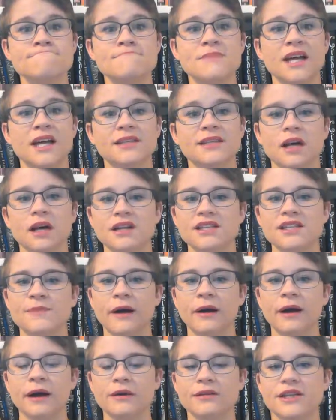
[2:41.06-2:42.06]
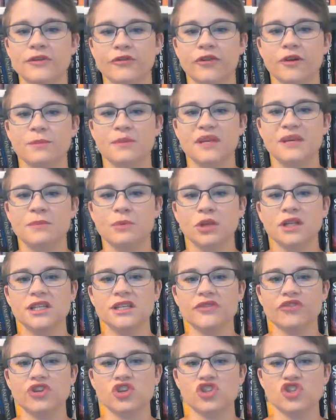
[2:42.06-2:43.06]
it talks about how different people in
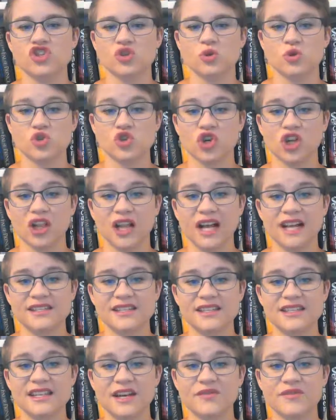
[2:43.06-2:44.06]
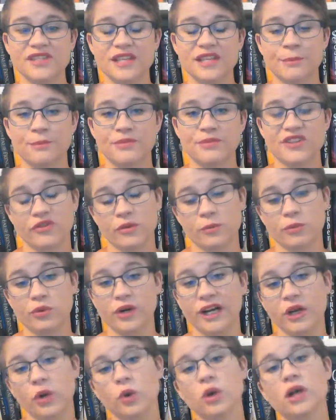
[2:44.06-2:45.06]
different social classes have different
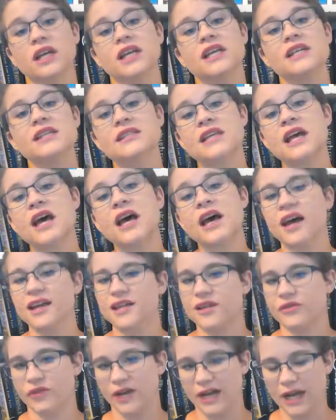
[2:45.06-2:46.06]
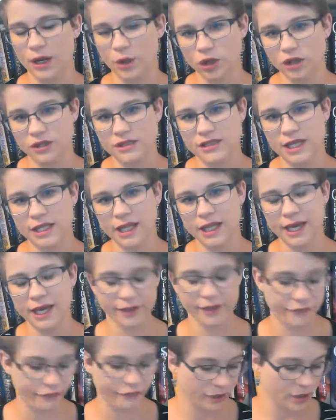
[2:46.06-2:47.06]
priorities and different outlooks on
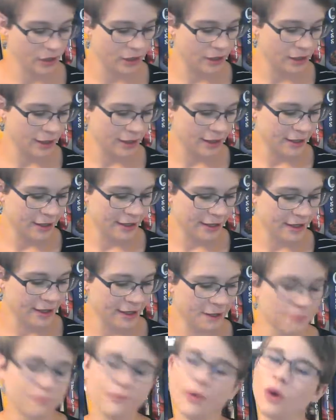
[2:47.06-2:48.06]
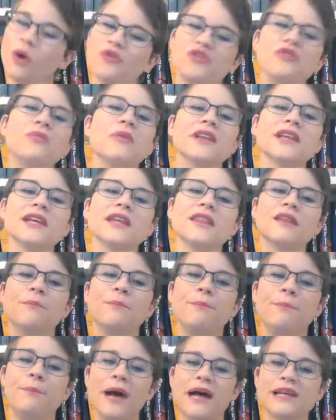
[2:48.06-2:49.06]
life but ultimately, the
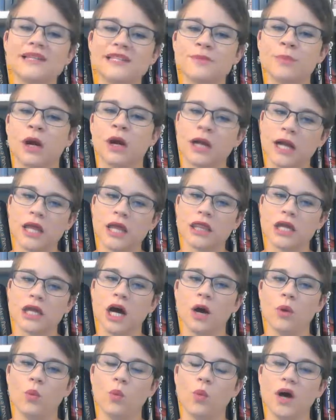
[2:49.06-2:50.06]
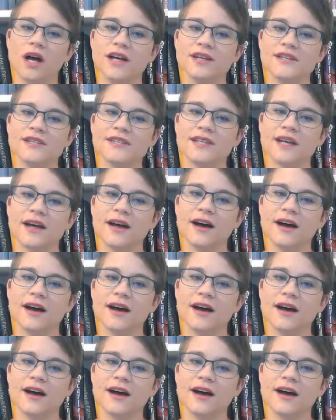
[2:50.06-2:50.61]
best part I thought was